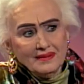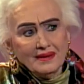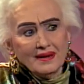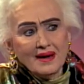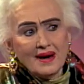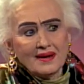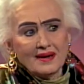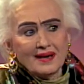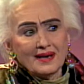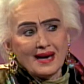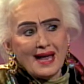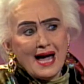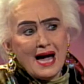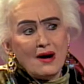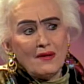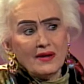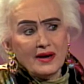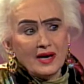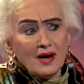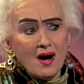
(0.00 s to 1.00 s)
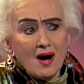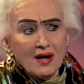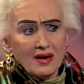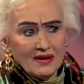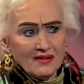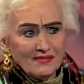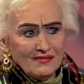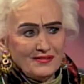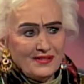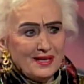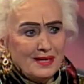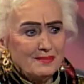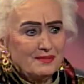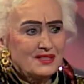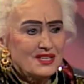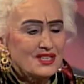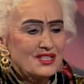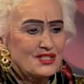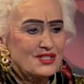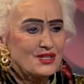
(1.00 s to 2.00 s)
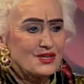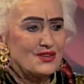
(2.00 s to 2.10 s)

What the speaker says: not allowing all of them to